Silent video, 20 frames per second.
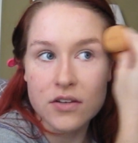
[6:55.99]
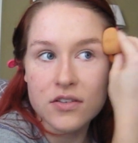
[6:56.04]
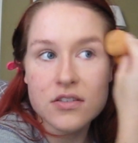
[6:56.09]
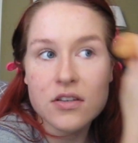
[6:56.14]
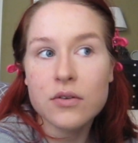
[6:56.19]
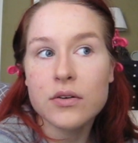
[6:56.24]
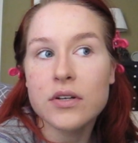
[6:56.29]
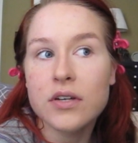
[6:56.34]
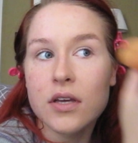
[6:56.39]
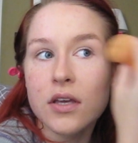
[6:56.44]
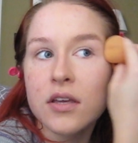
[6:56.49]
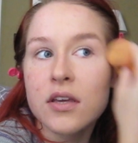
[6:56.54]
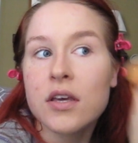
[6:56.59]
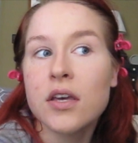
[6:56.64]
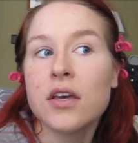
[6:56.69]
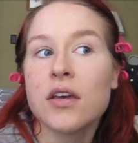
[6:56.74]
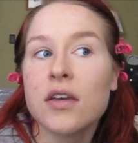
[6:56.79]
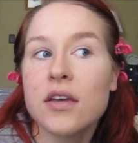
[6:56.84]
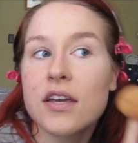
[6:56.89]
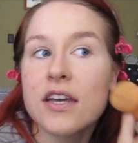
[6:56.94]
So
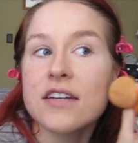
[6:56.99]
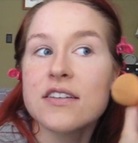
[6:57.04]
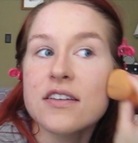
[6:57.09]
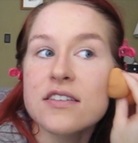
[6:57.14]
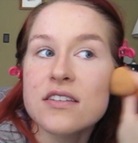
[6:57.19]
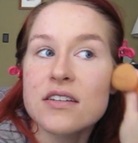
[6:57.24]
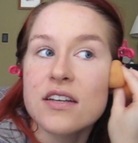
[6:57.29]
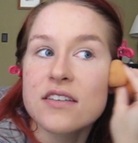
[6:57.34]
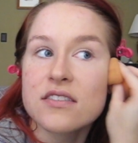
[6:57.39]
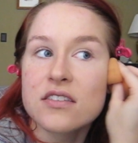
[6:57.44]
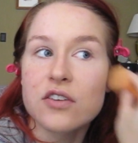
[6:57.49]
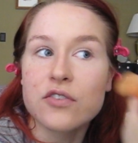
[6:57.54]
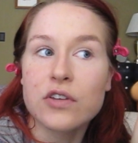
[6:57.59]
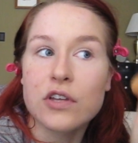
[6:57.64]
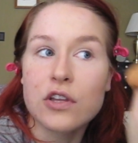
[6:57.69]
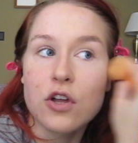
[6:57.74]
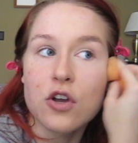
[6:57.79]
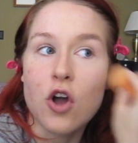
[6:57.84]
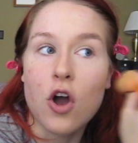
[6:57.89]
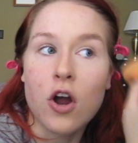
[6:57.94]
it doesn't necessarily
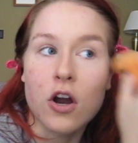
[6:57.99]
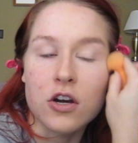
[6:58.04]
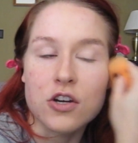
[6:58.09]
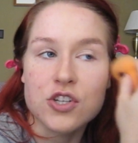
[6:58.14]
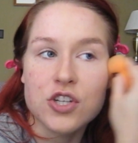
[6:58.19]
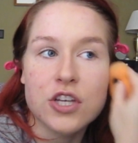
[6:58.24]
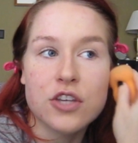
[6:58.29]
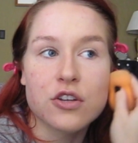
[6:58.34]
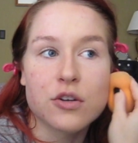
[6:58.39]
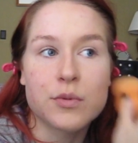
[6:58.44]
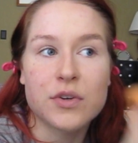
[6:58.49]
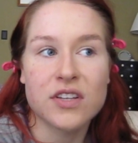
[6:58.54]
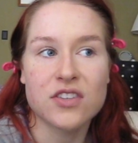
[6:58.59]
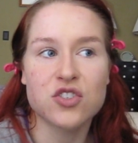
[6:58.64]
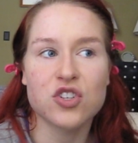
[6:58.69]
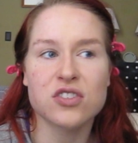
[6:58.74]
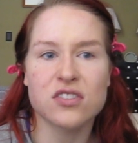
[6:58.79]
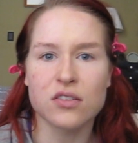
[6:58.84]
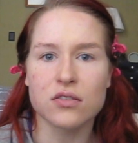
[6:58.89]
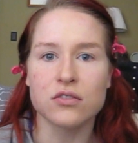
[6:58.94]
look harsh either, but it's
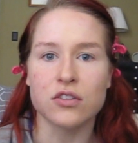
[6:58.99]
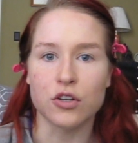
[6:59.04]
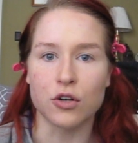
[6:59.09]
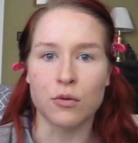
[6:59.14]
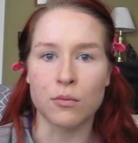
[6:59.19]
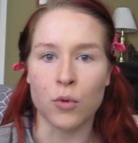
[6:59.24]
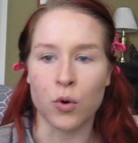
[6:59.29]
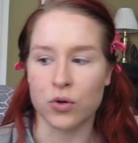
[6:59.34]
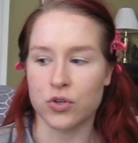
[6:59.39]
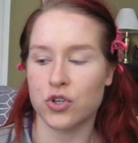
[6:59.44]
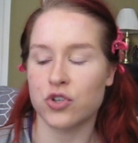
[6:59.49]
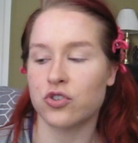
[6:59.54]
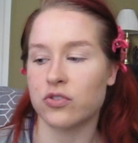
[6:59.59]
just a little more,